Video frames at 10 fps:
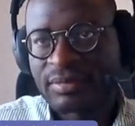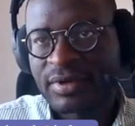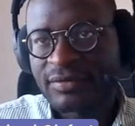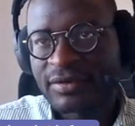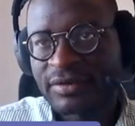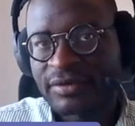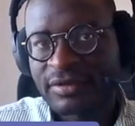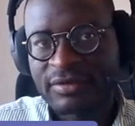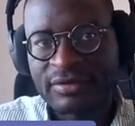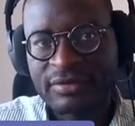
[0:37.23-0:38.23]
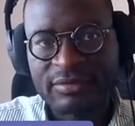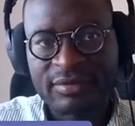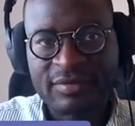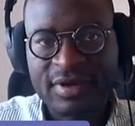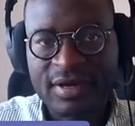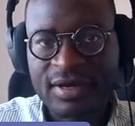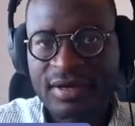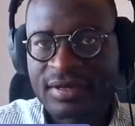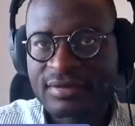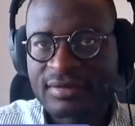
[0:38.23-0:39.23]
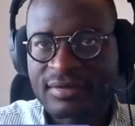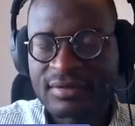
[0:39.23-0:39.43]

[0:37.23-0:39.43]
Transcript: previous sessions we've had.